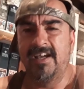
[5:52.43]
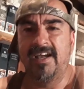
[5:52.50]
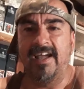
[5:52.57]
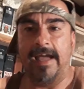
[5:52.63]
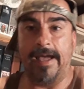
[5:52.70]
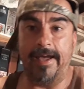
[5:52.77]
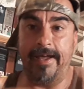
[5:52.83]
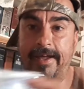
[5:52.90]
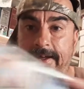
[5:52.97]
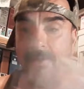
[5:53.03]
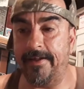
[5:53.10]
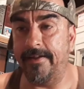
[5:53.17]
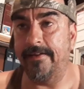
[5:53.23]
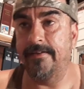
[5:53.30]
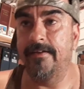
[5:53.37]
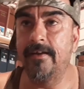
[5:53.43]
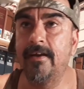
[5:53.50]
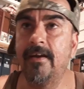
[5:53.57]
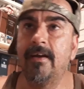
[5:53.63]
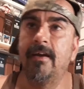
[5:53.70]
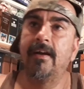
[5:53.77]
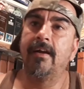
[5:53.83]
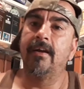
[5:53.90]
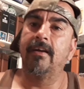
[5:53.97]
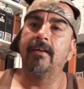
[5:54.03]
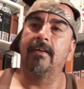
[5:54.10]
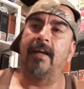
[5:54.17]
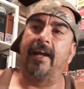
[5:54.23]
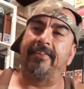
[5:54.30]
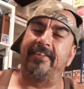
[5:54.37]
and
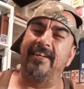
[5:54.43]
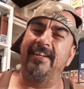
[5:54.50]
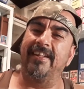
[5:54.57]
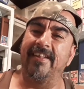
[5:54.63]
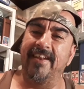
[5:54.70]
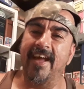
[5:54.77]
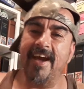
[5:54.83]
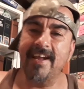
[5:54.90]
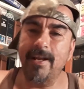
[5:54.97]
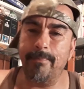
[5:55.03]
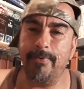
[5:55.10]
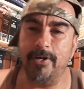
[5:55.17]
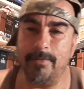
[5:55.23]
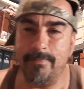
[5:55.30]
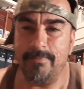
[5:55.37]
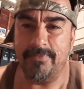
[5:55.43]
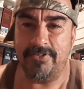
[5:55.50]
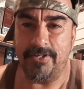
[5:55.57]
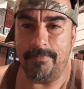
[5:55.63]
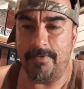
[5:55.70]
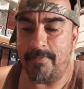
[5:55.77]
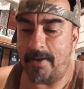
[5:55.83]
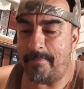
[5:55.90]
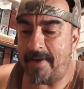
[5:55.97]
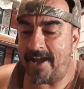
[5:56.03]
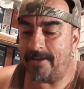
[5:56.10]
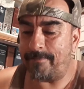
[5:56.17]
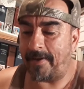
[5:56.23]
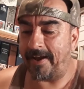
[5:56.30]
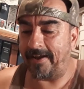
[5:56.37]
at the end of the night, I put some in my
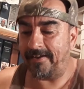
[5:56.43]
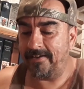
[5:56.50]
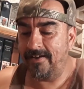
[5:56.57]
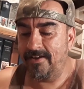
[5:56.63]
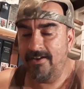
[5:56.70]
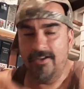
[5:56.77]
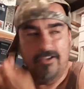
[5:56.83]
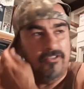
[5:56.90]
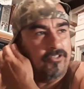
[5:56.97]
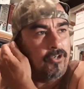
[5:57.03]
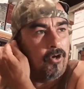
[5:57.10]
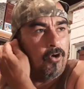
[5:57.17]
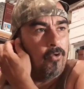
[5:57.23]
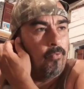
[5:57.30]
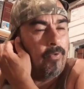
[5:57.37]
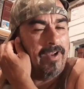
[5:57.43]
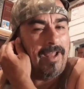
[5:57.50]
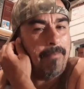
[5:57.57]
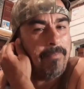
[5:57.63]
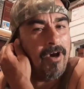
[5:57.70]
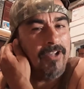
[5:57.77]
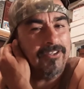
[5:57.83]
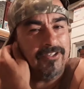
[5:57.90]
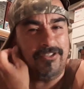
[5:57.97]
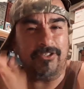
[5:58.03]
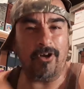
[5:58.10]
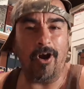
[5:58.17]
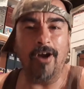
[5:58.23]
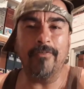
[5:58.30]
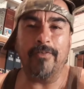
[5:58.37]
backpack. So when I bought this
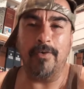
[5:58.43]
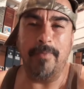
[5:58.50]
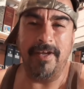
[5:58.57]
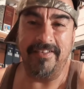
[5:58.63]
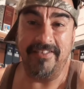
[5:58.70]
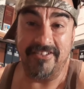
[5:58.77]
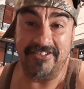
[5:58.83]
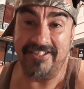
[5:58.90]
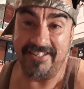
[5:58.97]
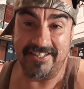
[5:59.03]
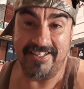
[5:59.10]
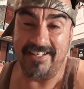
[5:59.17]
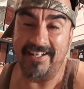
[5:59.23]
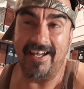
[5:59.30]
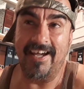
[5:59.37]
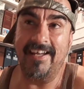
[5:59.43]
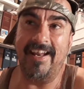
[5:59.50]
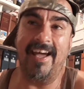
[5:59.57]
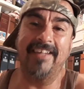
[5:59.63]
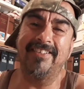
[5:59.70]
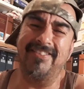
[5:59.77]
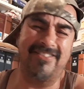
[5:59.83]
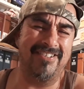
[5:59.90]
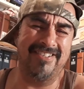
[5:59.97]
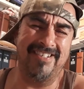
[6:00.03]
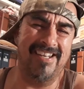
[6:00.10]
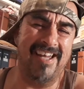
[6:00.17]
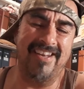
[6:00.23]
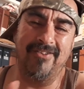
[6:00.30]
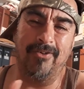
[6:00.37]
card from him, the 69, I had the
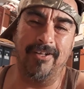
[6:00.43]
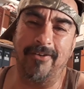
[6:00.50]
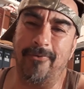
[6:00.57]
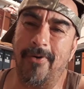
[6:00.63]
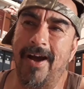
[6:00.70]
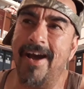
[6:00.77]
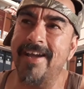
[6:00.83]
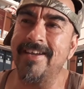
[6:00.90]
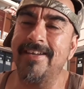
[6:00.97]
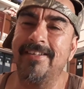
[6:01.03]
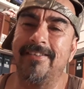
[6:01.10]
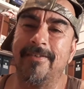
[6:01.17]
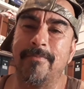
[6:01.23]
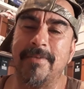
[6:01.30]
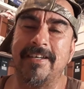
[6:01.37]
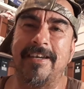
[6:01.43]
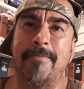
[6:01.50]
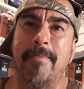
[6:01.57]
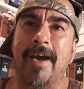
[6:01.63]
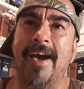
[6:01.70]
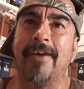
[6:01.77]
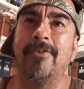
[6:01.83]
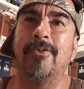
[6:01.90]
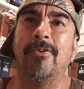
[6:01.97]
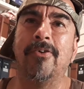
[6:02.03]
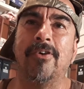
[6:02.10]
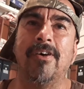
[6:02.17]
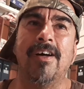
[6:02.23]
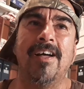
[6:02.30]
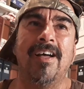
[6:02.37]
69 Nolan Ryan, the Mickey
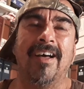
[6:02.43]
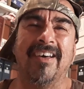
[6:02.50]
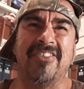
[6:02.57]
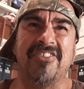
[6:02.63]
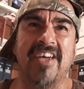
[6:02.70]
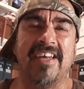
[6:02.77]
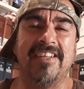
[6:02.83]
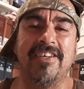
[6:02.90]
Mantle, a Sandy